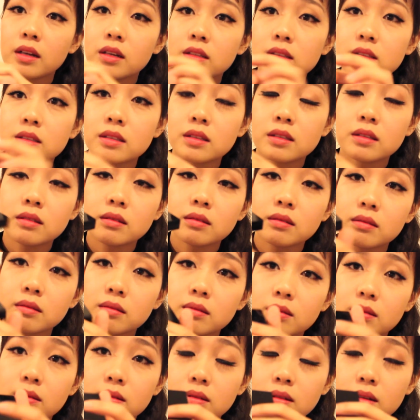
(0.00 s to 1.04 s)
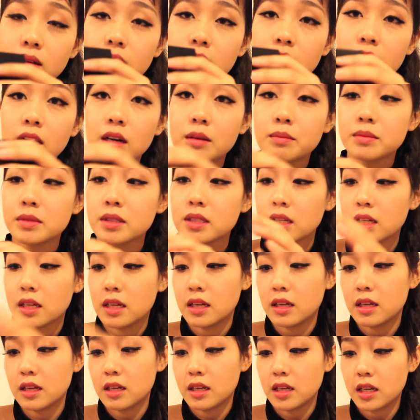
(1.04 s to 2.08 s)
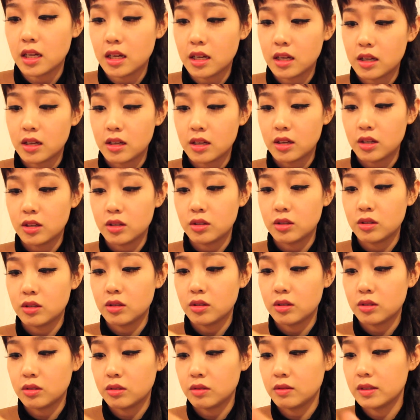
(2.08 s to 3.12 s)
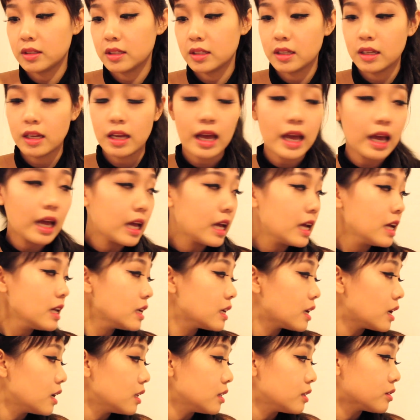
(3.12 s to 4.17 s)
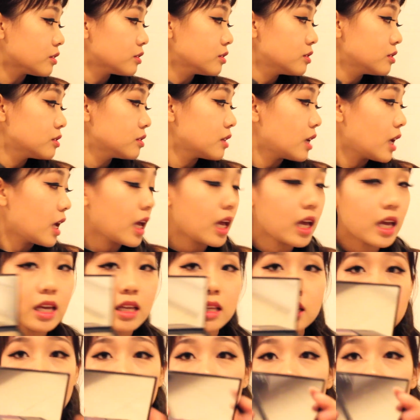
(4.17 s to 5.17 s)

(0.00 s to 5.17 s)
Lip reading: and it comes in 8 colors, 8